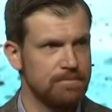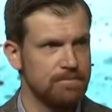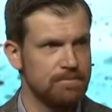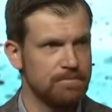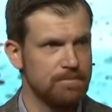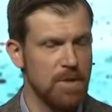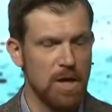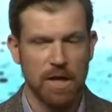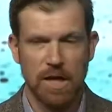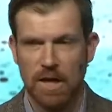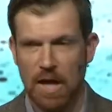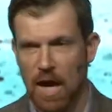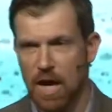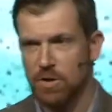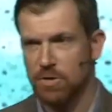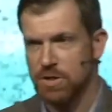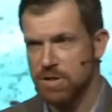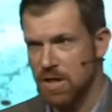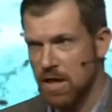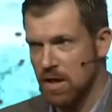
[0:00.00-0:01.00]
Now, again, I
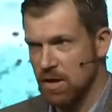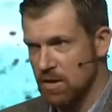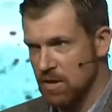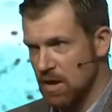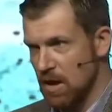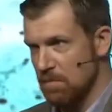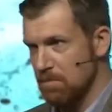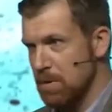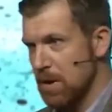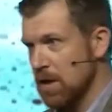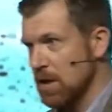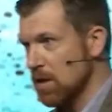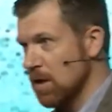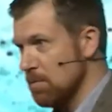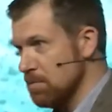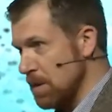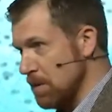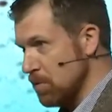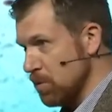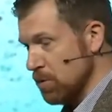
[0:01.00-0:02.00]
understand that I'm picking on
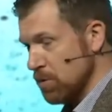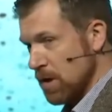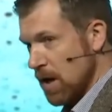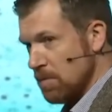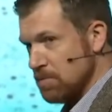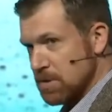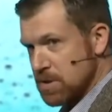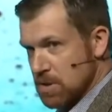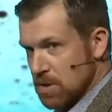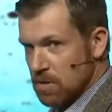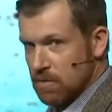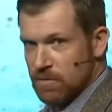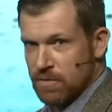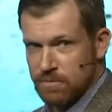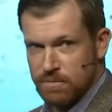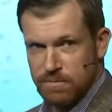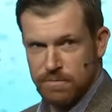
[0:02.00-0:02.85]
people who came to serve.